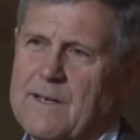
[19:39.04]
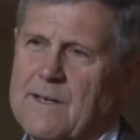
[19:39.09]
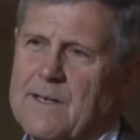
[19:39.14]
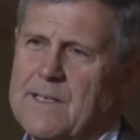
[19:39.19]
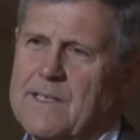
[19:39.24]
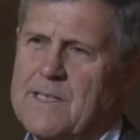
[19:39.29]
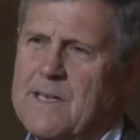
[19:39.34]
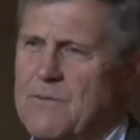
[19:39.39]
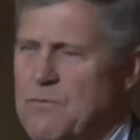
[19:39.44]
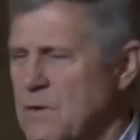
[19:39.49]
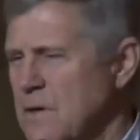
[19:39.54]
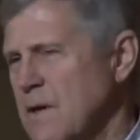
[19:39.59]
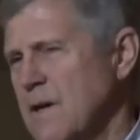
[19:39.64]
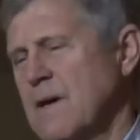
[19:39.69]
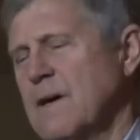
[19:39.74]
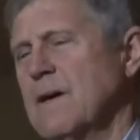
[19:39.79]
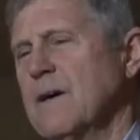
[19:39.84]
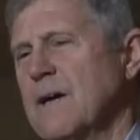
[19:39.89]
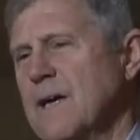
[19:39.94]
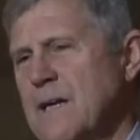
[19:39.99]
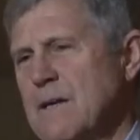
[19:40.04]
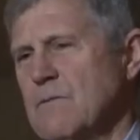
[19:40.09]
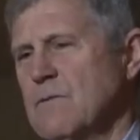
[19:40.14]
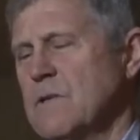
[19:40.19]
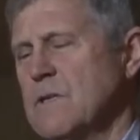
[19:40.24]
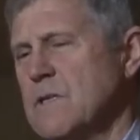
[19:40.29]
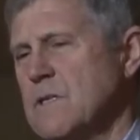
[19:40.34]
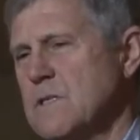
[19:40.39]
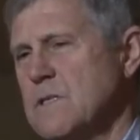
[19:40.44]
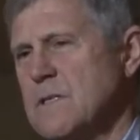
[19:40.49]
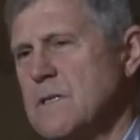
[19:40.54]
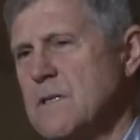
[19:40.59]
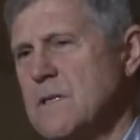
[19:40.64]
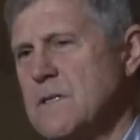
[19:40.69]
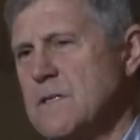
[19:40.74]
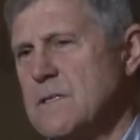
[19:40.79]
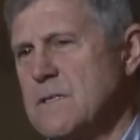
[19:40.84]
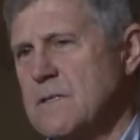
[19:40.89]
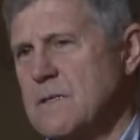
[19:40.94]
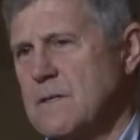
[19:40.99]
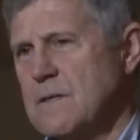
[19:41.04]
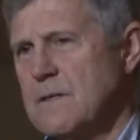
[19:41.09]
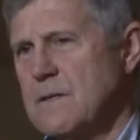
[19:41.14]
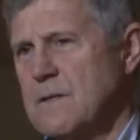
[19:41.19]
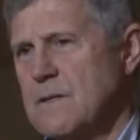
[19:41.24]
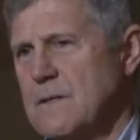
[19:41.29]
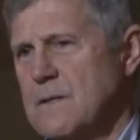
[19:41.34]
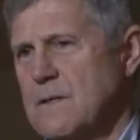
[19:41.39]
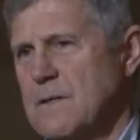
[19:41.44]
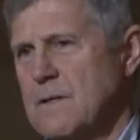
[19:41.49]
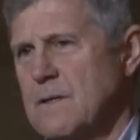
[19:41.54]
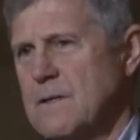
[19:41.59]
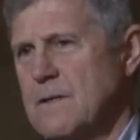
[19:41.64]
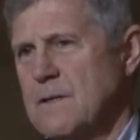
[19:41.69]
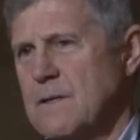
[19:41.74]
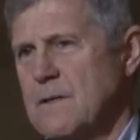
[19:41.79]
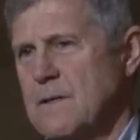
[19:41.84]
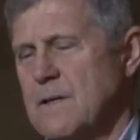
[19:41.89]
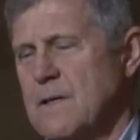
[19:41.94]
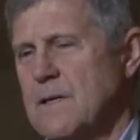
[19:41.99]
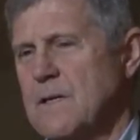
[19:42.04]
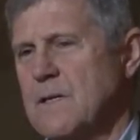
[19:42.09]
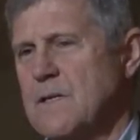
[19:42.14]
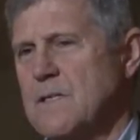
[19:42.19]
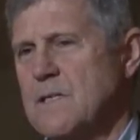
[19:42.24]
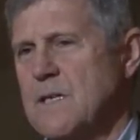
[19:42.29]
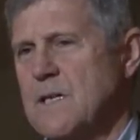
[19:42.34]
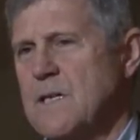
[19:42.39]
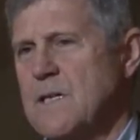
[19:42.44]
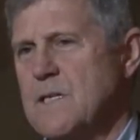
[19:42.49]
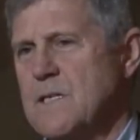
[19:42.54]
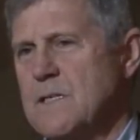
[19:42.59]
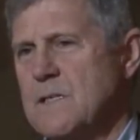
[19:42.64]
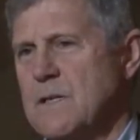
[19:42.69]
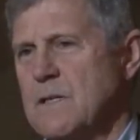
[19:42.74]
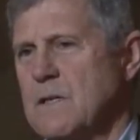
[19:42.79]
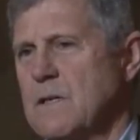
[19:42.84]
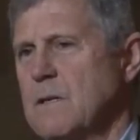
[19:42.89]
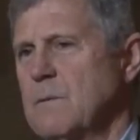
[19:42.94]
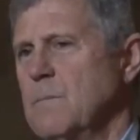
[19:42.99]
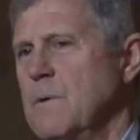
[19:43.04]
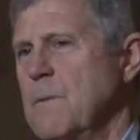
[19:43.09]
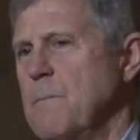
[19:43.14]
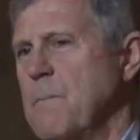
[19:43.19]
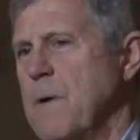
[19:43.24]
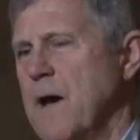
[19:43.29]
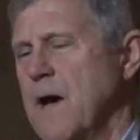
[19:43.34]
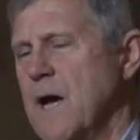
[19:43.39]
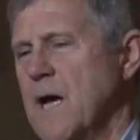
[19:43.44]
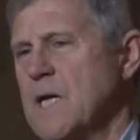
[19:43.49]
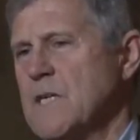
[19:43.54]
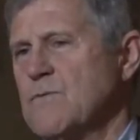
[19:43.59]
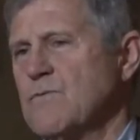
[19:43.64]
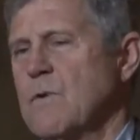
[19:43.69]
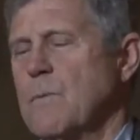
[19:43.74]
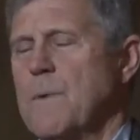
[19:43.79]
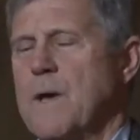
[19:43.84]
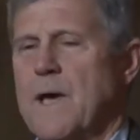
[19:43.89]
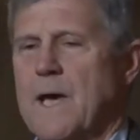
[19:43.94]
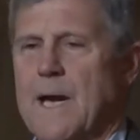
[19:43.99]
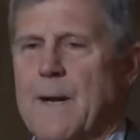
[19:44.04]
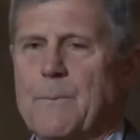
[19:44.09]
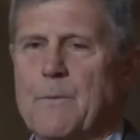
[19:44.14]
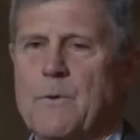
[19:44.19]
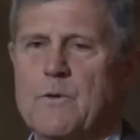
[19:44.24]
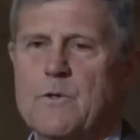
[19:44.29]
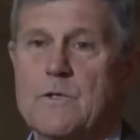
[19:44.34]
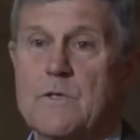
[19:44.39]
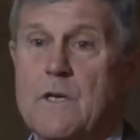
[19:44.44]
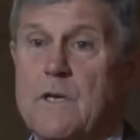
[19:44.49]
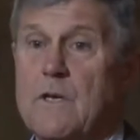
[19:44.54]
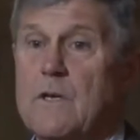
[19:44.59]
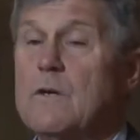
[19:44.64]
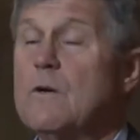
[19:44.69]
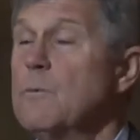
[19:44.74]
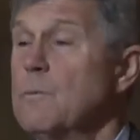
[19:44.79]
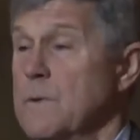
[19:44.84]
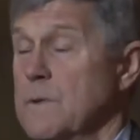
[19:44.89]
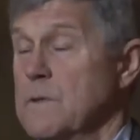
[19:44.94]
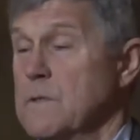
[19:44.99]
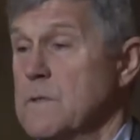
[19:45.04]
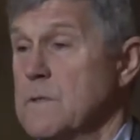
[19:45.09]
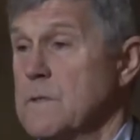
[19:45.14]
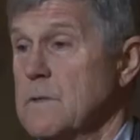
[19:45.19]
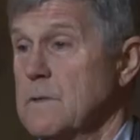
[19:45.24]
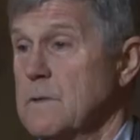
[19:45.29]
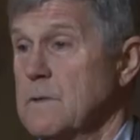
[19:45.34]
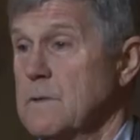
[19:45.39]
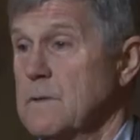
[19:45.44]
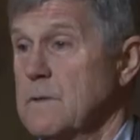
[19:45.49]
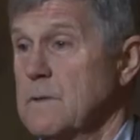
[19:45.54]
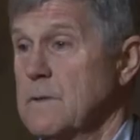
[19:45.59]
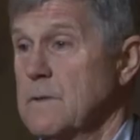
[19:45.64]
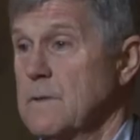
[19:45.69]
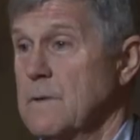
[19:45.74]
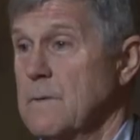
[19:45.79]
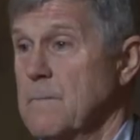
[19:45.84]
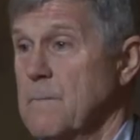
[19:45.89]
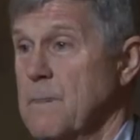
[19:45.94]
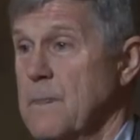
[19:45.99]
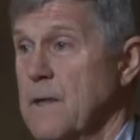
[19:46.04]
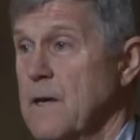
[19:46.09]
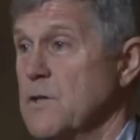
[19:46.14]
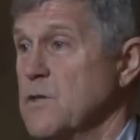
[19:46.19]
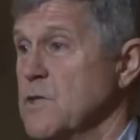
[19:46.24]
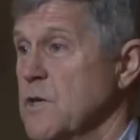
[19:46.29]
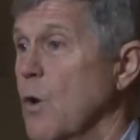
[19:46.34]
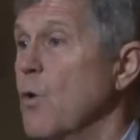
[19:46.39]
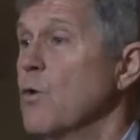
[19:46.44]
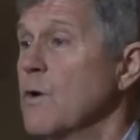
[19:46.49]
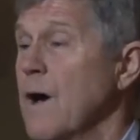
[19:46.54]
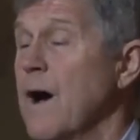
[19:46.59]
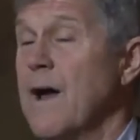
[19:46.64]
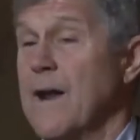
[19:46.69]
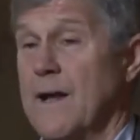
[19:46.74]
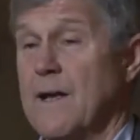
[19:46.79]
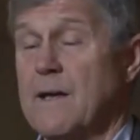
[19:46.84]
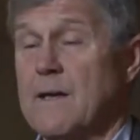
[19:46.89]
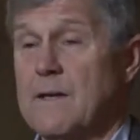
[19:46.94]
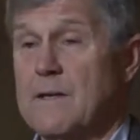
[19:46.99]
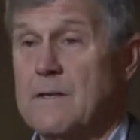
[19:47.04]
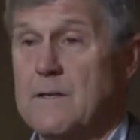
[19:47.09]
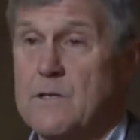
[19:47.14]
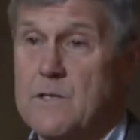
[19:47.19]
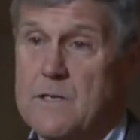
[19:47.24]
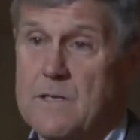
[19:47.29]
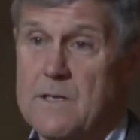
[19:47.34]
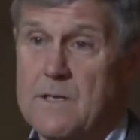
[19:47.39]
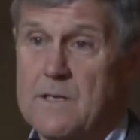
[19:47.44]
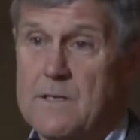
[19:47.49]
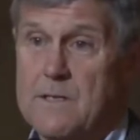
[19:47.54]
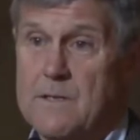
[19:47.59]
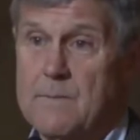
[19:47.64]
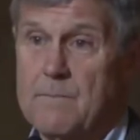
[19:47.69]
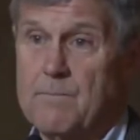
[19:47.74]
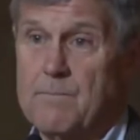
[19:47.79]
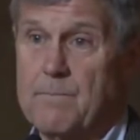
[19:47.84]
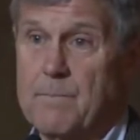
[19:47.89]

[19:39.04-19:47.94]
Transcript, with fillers: a different kind of a disease? A disease that could be passed from animals to humans, a zoonotic disease,